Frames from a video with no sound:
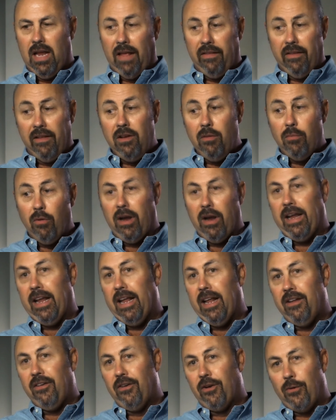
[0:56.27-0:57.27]
And then you bring
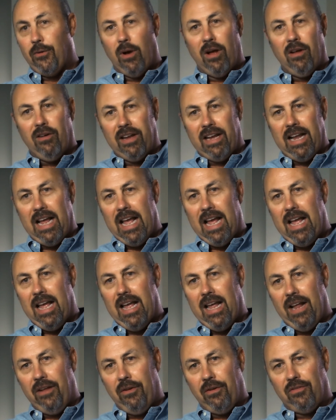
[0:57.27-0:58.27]
in your quality
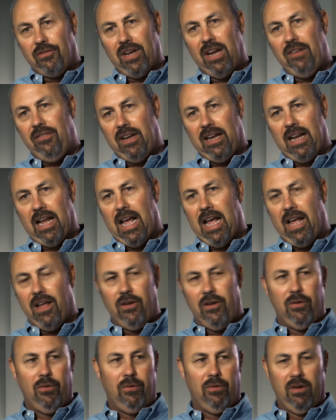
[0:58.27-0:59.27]
guy and your safety guy
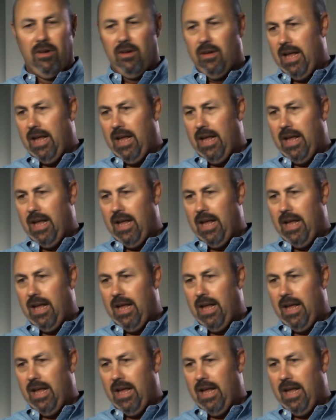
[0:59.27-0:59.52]
who